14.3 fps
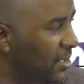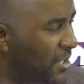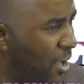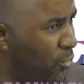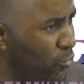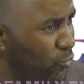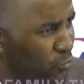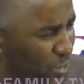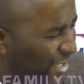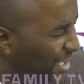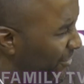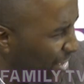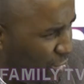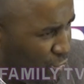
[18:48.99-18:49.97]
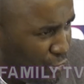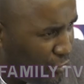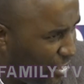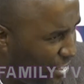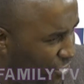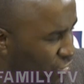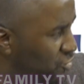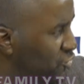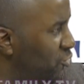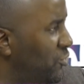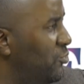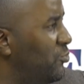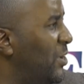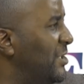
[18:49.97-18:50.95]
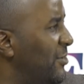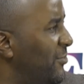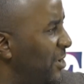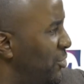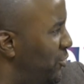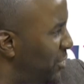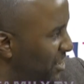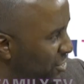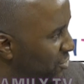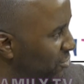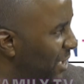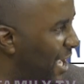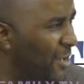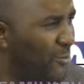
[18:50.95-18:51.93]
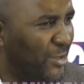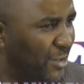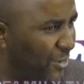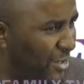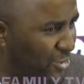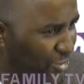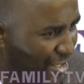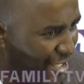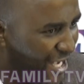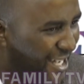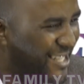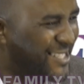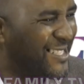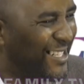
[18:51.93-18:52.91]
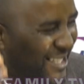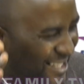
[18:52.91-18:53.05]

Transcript: Now, whatever you do in June, whatever you do in July, whatever you do in August,